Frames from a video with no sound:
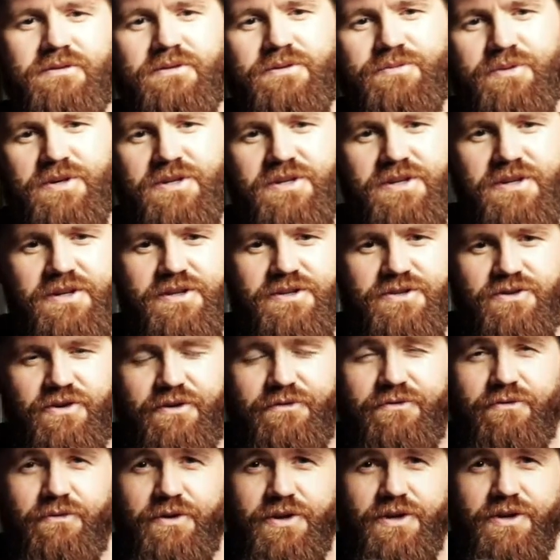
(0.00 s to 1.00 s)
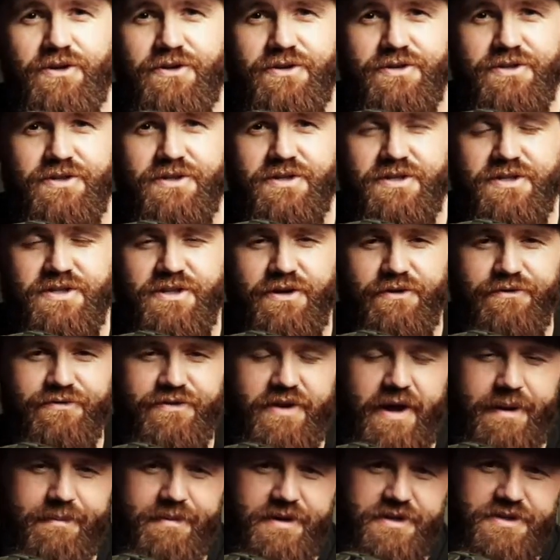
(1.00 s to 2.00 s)
especially designed for when you're using
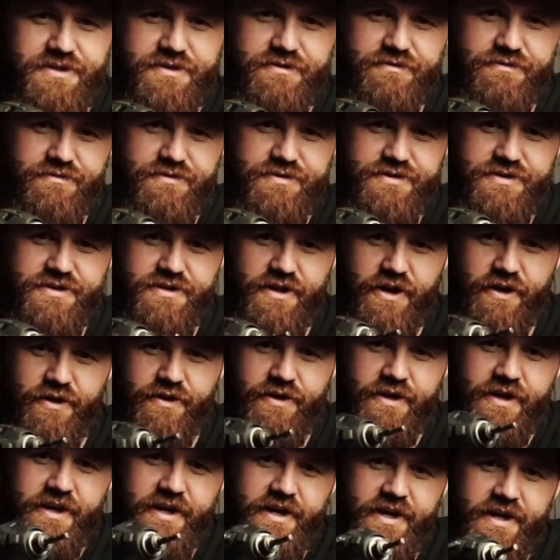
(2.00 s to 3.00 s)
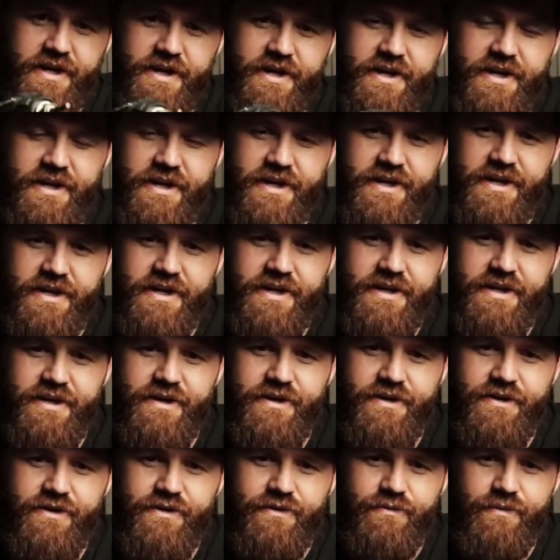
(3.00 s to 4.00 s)
self-tapping screws. So
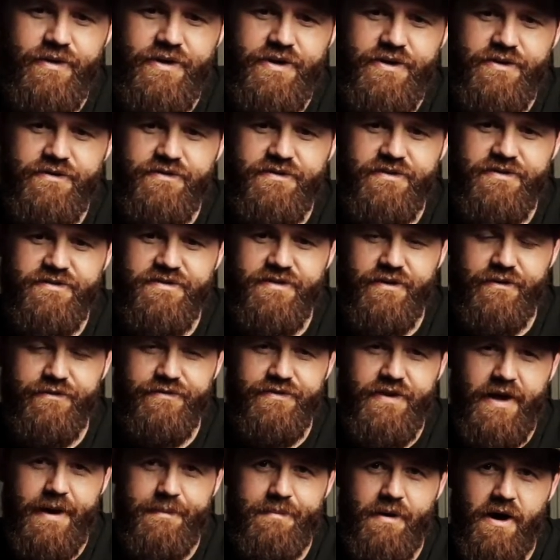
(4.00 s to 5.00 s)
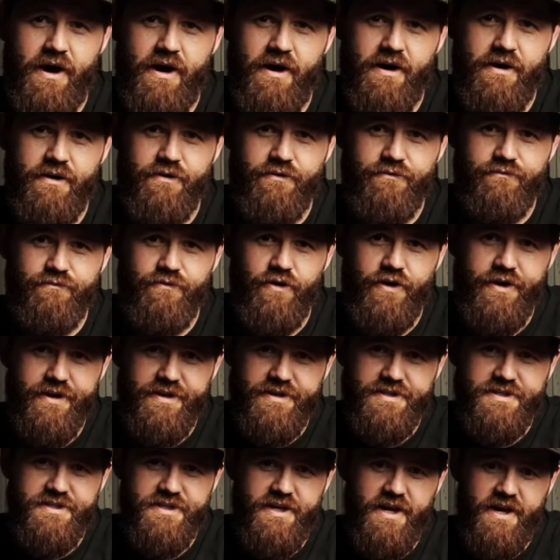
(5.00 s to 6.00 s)
when you're using a self-tapper, right
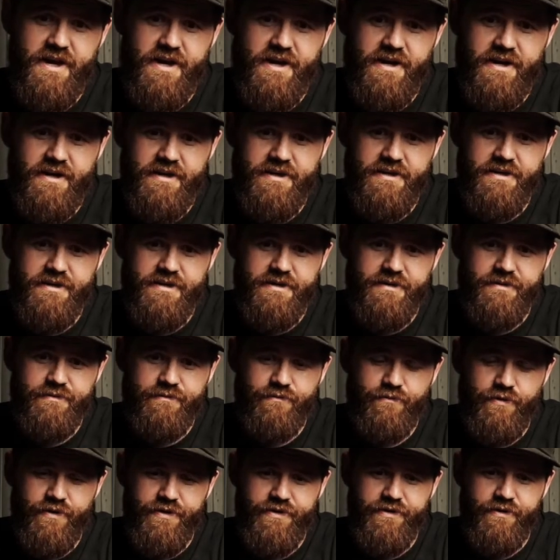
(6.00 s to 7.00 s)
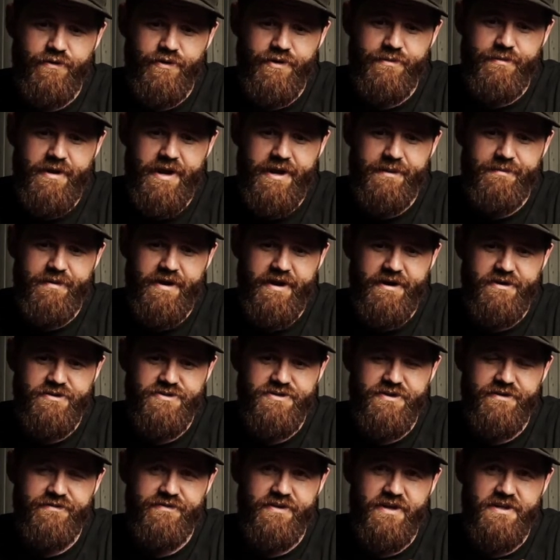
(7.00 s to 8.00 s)
at the start, what the automatic power
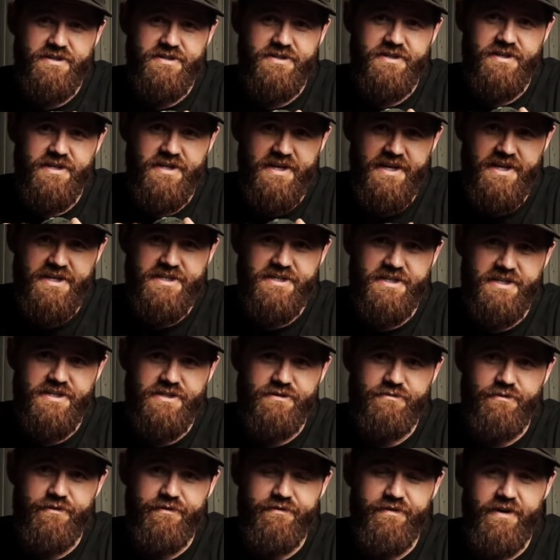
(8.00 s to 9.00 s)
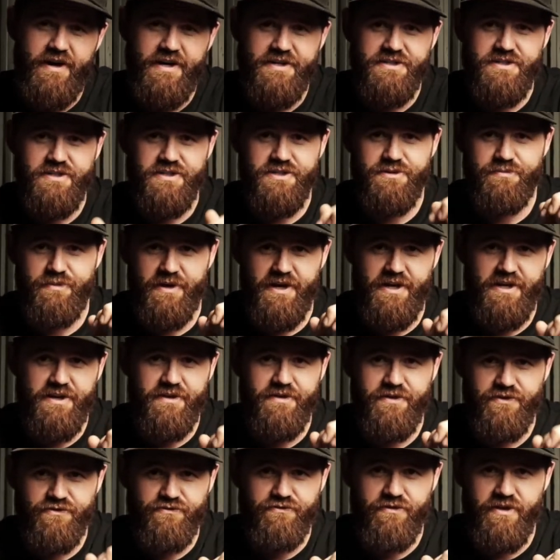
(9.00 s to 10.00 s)
shift does is it kicks into a faster speed
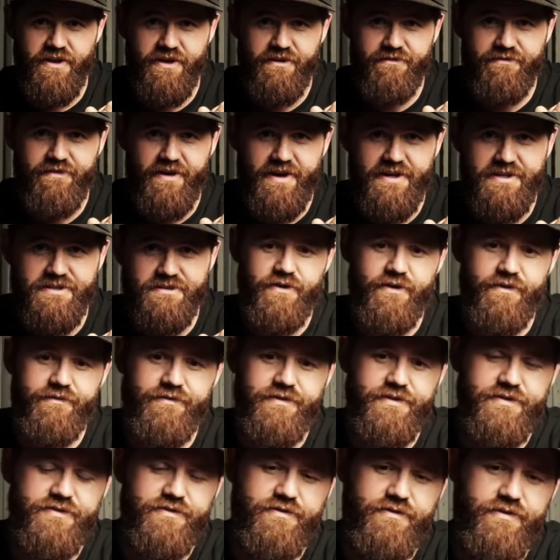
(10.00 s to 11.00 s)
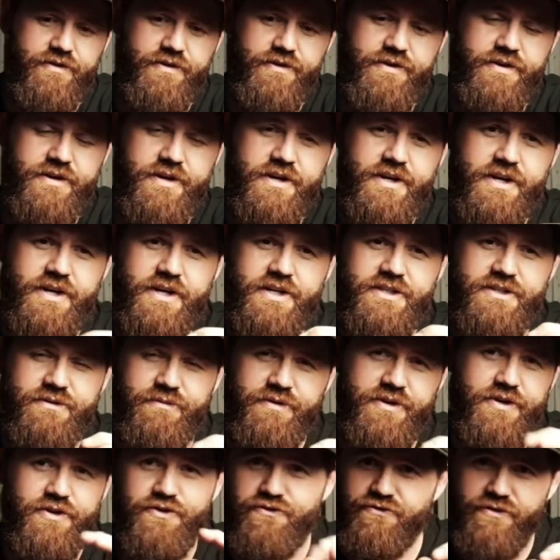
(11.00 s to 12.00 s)
in the drilling phase of the screw. So
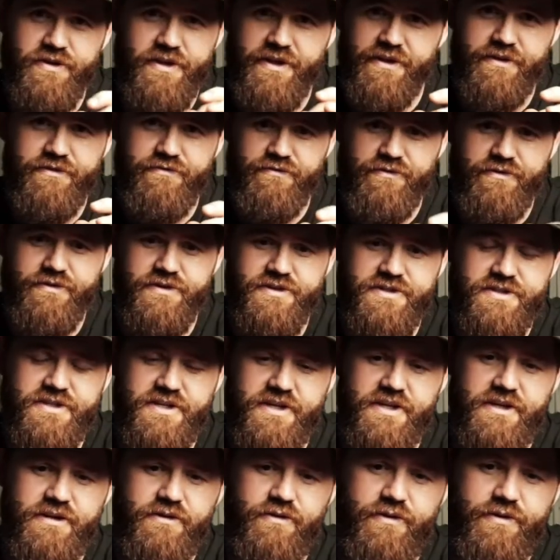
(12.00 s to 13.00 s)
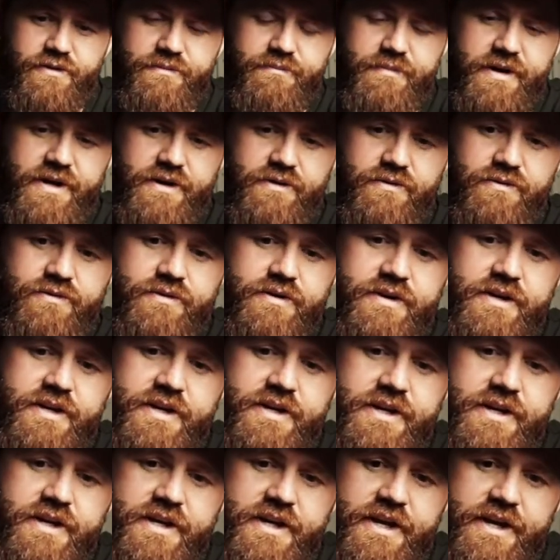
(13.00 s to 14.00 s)
when you're drilling through the steel or the metal
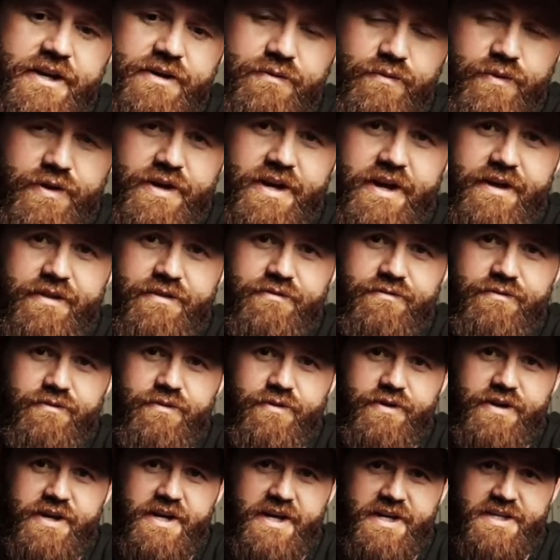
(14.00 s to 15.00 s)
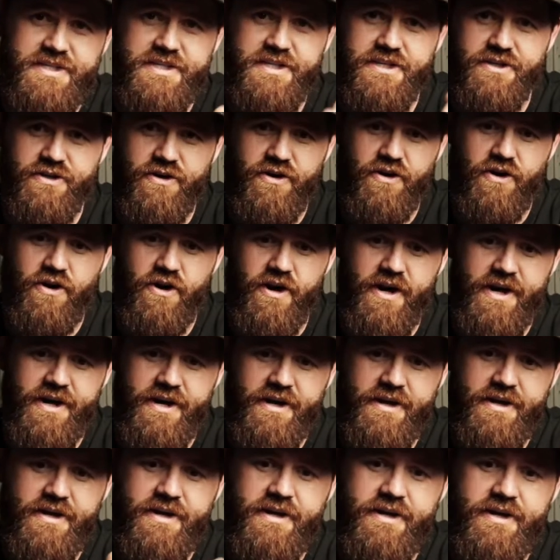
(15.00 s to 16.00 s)
and you want to get through, it kicks into
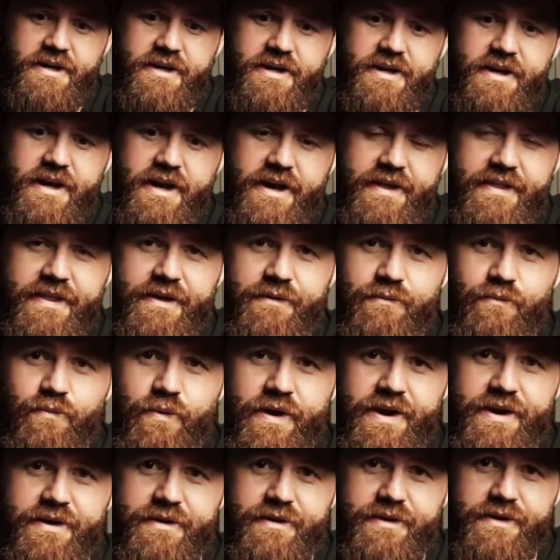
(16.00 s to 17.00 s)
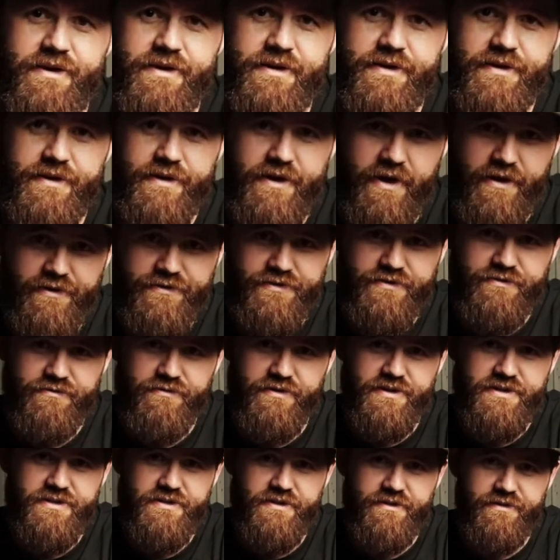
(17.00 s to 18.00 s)
high. And then when it goes
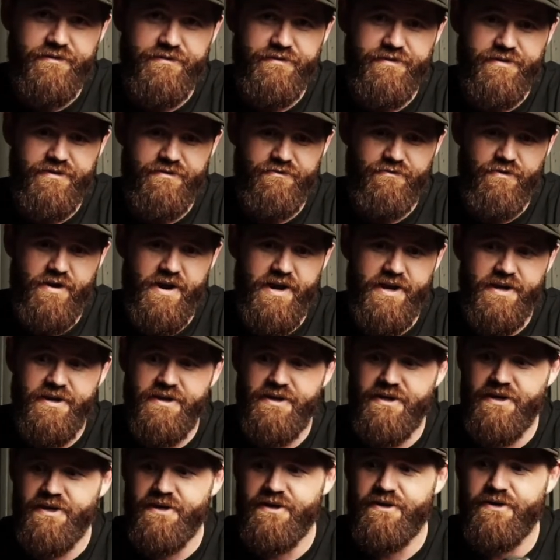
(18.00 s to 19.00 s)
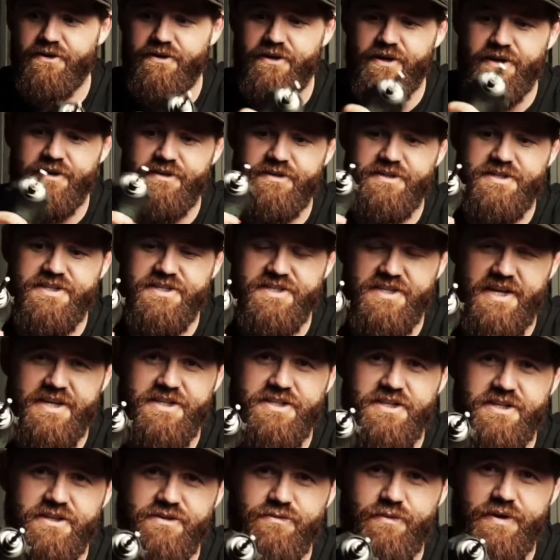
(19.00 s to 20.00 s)
through into the thread, it
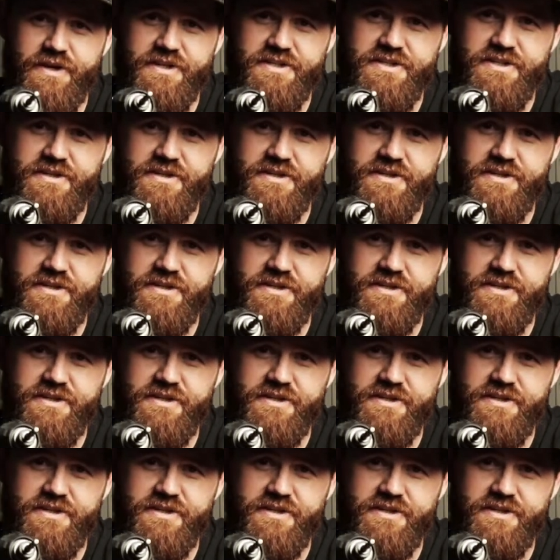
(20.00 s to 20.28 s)
senses when it's